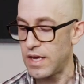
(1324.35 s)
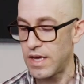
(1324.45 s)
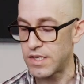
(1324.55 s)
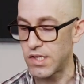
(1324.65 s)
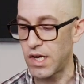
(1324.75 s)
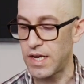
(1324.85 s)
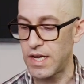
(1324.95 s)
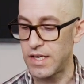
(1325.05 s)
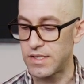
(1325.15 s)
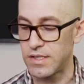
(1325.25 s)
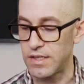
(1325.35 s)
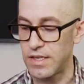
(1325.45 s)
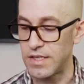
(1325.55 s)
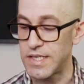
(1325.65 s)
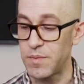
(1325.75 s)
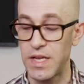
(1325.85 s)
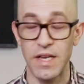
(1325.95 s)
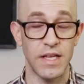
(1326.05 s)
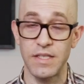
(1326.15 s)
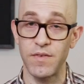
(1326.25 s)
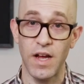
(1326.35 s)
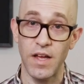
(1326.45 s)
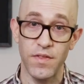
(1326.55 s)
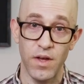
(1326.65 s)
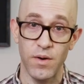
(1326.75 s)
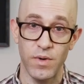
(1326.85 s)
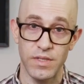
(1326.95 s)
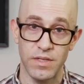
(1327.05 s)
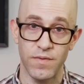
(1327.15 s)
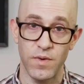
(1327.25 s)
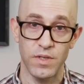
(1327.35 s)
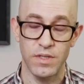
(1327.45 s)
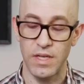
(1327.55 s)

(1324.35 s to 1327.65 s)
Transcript: It's not as intimidating as even I thought it was at first.